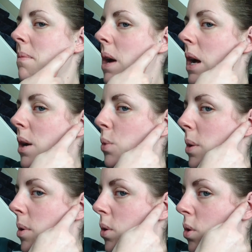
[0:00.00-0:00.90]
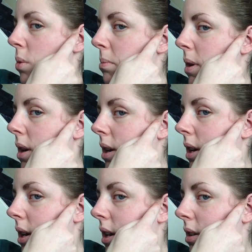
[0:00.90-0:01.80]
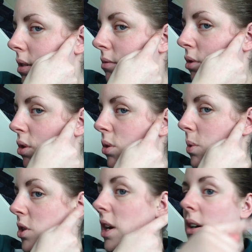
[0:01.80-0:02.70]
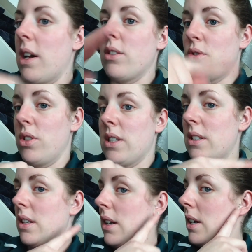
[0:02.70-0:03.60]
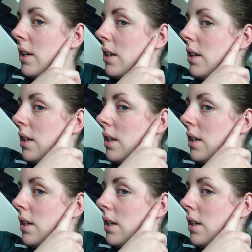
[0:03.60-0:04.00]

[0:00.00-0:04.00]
uh, when I woke up, my rook, which I had done yesterday,